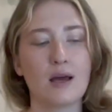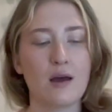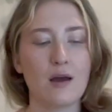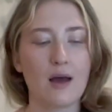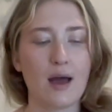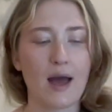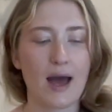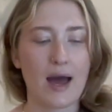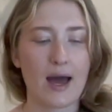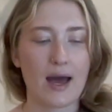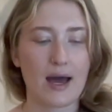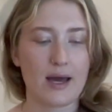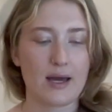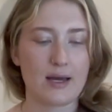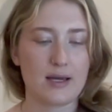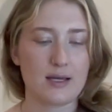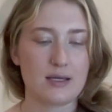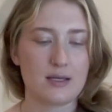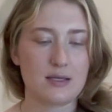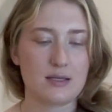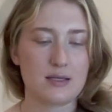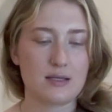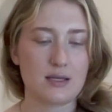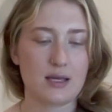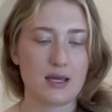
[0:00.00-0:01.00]

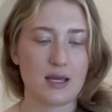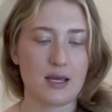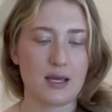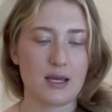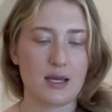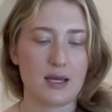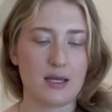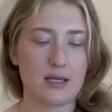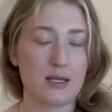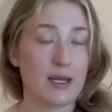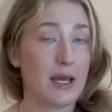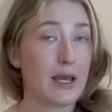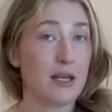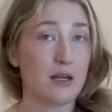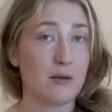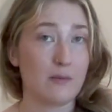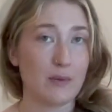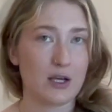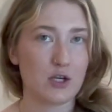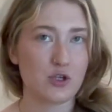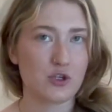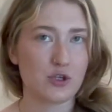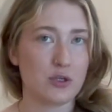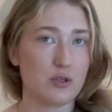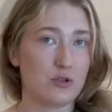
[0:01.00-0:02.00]
as an
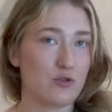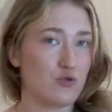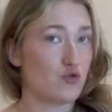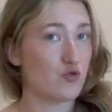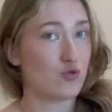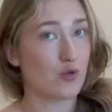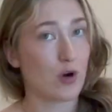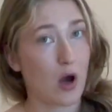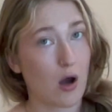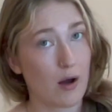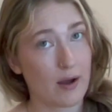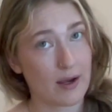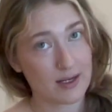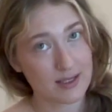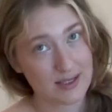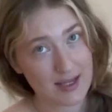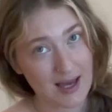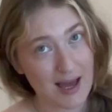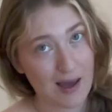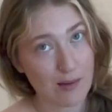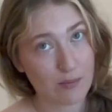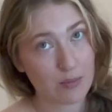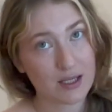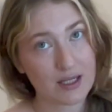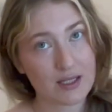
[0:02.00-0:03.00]
animation drawing
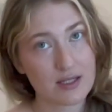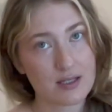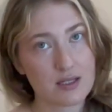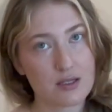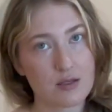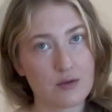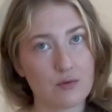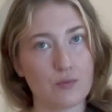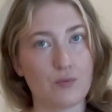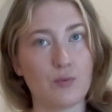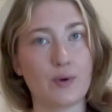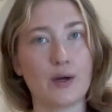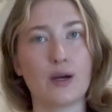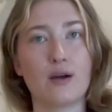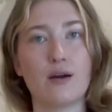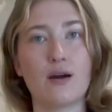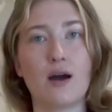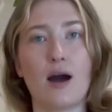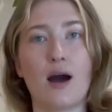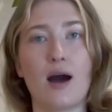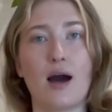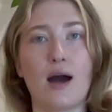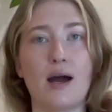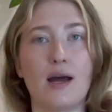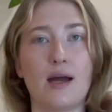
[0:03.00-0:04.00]
tablet where
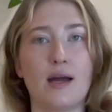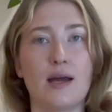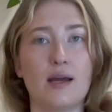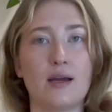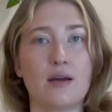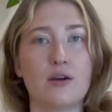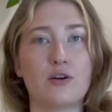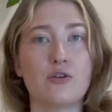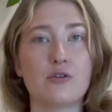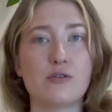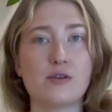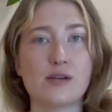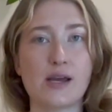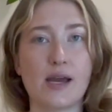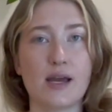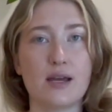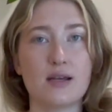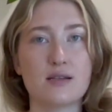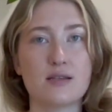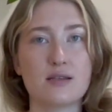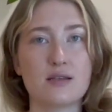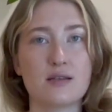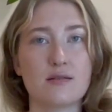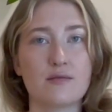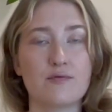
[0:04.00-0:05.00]
I
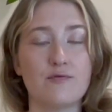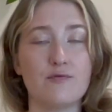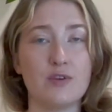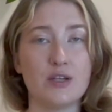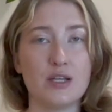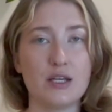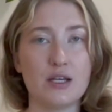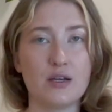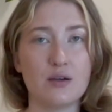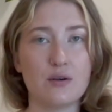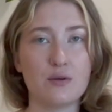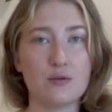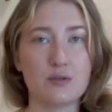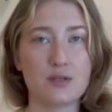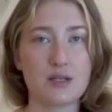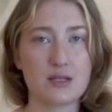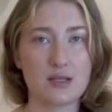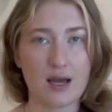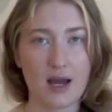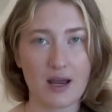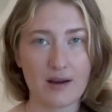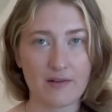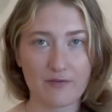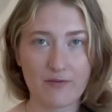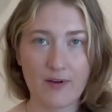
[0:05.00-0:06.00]
create video
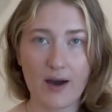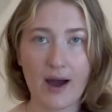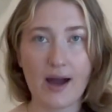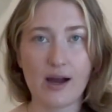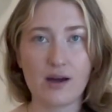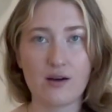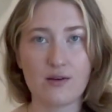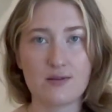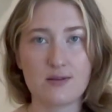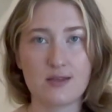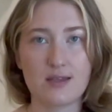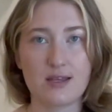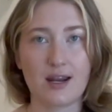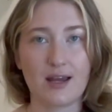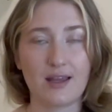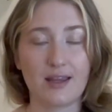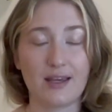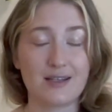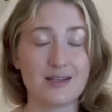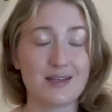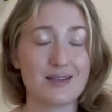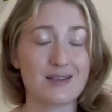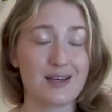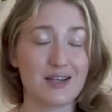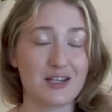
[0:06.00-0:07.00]
design files that I like to
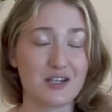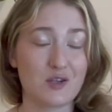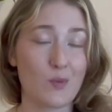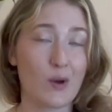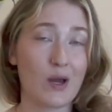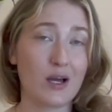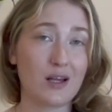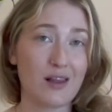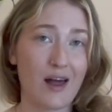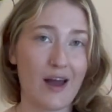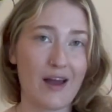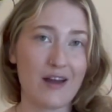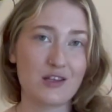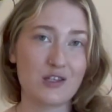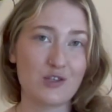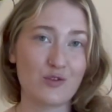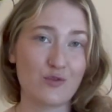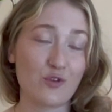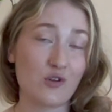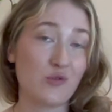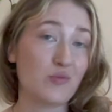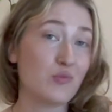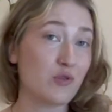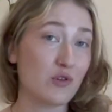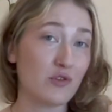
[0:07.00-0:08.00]
send to my clients for
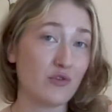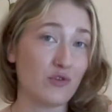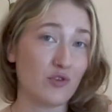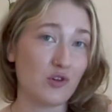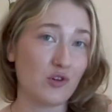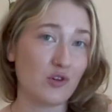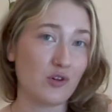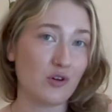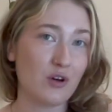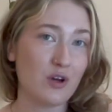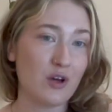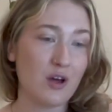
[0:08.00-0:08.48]
approval